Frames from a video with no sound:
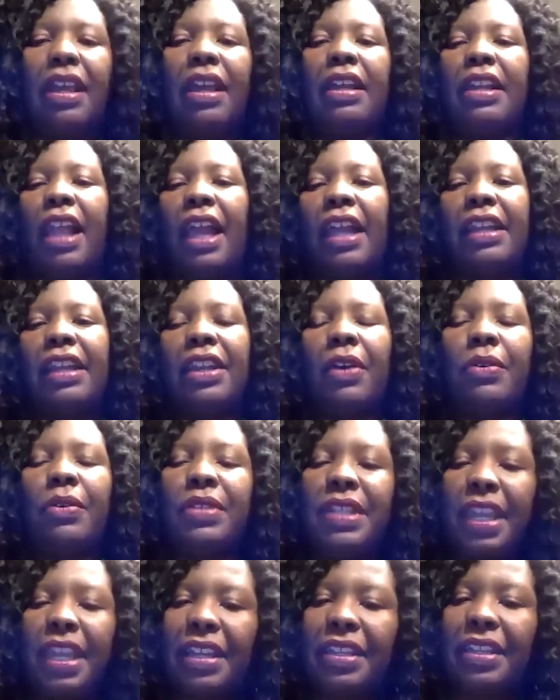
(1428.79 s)
Like those
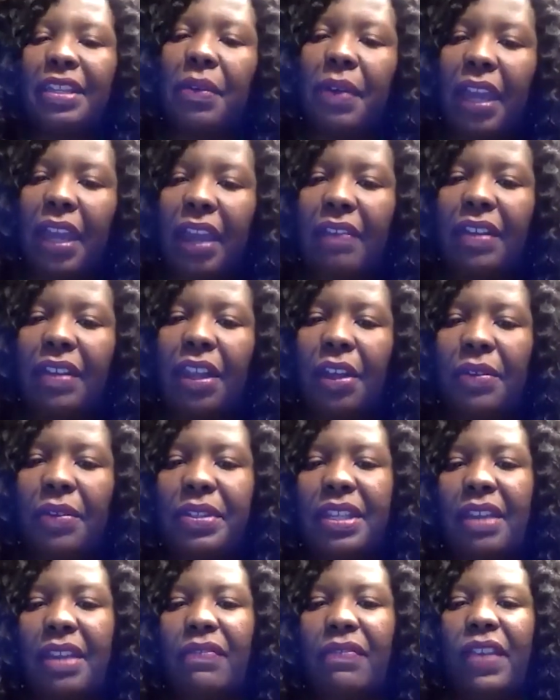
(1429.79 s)
kids don't have clothes
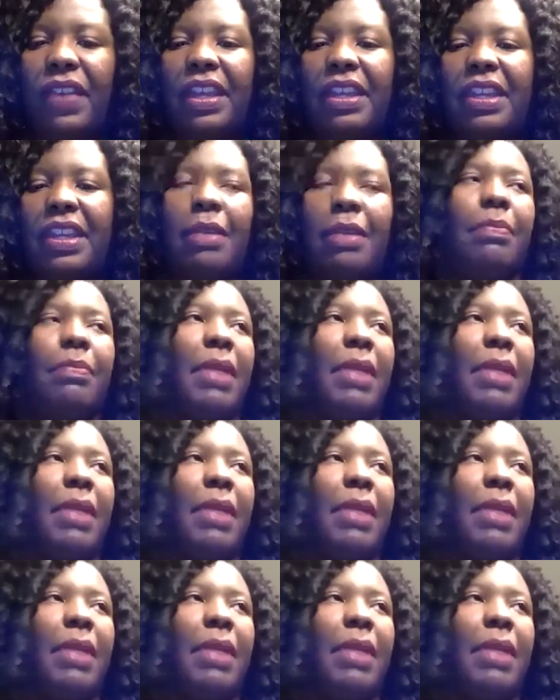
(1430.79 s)
that fit them.